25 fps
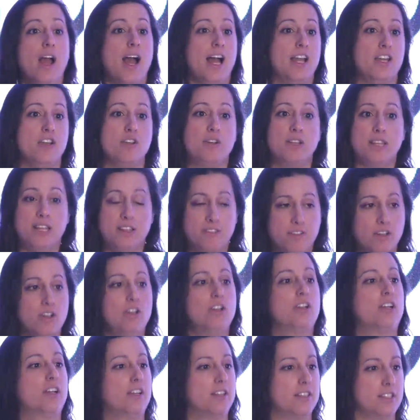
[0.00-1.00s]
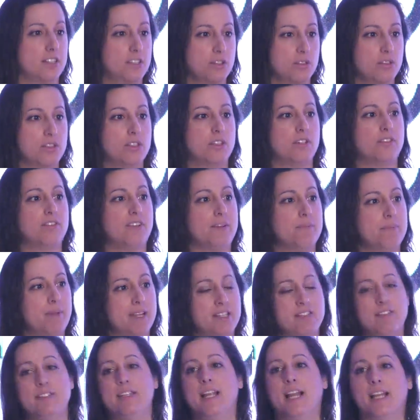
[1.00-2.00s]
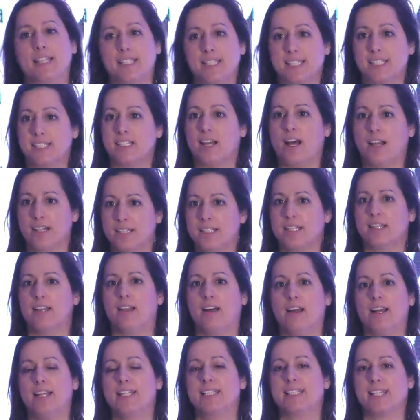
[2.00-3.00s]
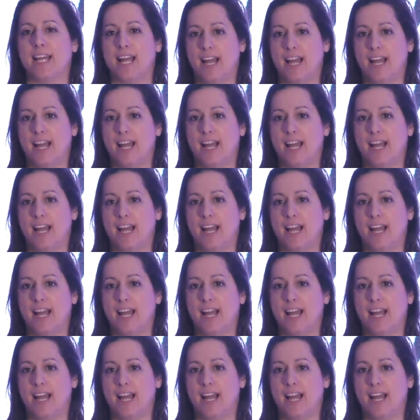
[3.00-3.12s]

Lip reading: And you can even look at the sort of meta-analysis that underlies